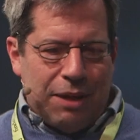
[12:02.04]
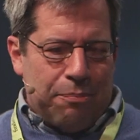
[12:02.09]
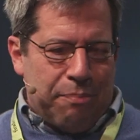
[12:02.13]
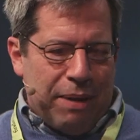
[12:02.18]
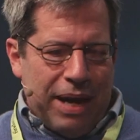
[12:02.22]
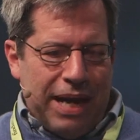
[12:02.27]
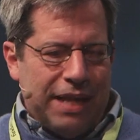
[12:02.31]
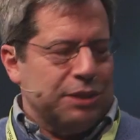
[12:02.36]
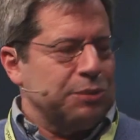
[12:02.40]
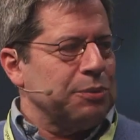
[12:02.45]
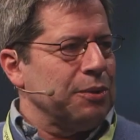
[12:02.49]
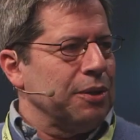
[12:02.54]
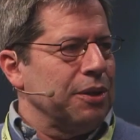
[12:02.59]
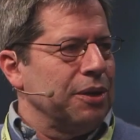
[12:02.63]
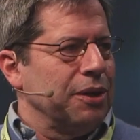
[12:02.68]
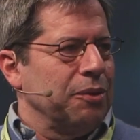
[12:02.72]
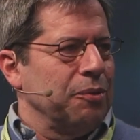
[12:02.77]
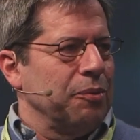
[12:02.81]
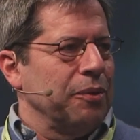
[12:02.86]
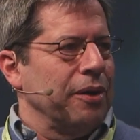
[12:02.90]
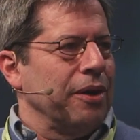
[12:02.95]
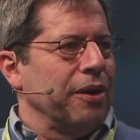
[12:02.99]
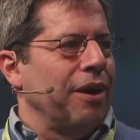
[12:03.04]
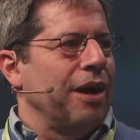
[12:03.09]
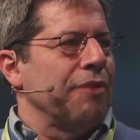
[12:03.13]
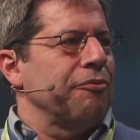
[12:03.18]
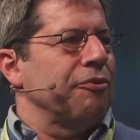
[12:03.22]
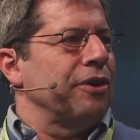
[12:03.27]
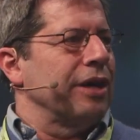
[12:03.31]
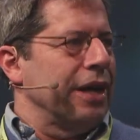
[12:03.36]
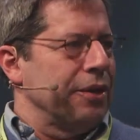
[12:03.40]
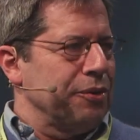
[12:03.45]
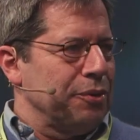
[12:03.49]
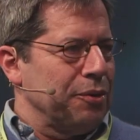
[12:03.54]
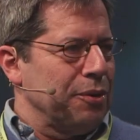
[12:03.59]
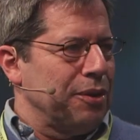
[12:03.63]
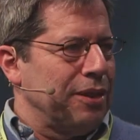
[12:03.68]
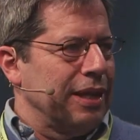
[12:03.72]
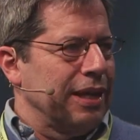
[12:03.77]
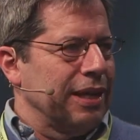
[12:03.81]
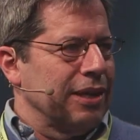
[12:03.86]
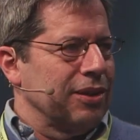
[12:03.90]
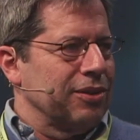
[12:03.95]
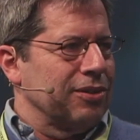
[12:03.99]
a password, we're offering other
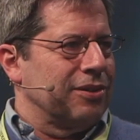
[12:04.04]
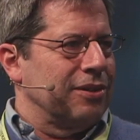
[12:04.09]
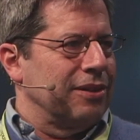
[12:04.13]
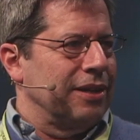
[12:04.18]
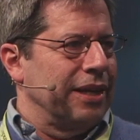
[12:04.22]
things.